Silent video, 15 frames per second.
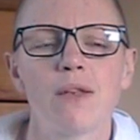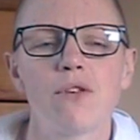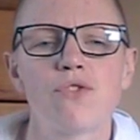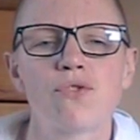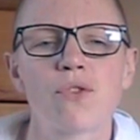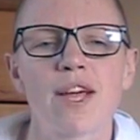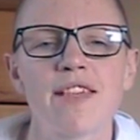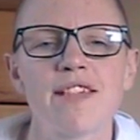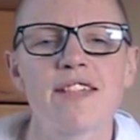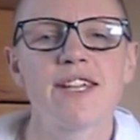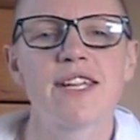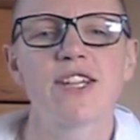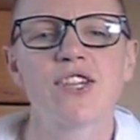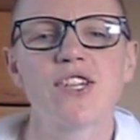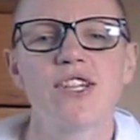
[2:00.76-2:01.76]

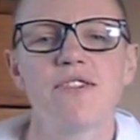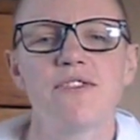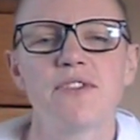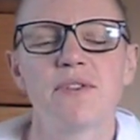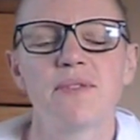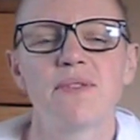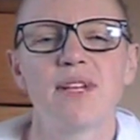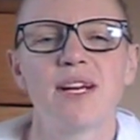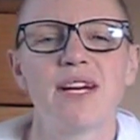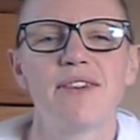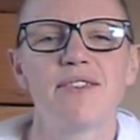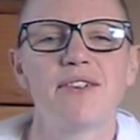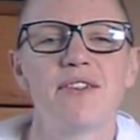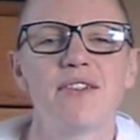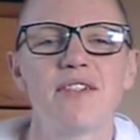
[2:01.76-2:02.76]
drastic shift of
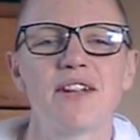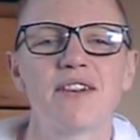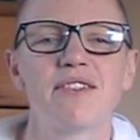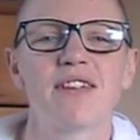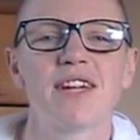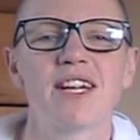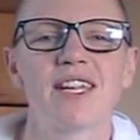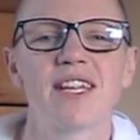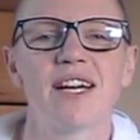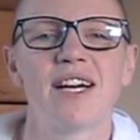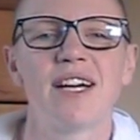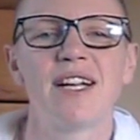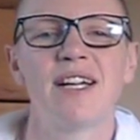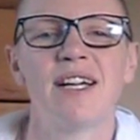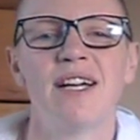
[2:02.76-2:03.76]
life and stuff like
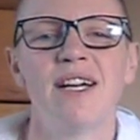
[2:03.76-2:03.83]
that.